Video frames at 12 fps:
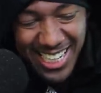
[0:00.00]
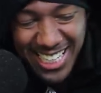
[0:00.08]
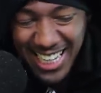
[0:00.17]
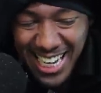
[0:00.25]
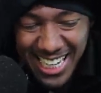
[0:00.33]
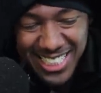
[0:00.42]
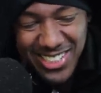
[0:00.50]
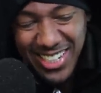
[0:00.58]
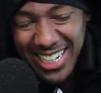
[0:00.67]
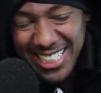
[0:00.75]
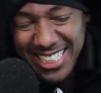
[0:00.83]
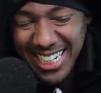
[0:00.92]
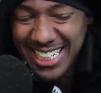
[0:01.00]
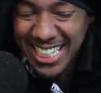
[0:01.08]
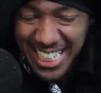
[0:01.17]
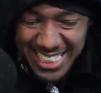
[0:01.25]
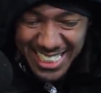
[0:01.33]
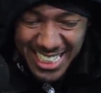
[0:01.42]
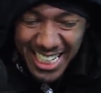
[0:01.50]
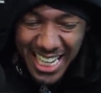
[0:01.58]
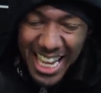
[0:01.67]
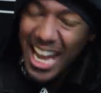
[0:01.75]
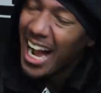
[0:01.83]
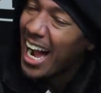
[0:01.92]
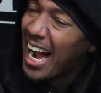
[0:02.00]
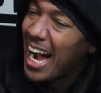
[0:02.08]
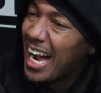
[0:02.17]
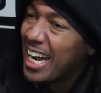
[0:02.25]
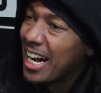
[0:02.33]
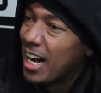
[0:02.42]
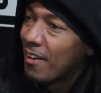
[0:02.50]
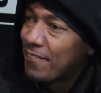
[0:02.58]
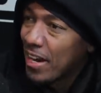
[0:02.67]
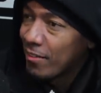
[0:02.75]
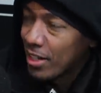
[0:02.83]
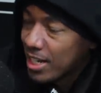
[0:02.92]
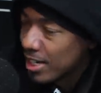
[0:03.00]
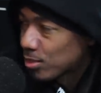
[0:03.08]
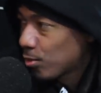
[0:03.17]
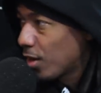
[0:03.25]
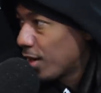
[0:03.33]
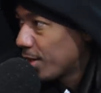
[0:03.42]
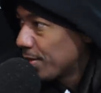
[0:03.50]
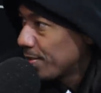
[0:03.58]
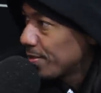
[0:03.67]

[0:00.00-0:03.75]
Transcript: Glad you ain't take that shit. Yeah. I uh favorite cuss word.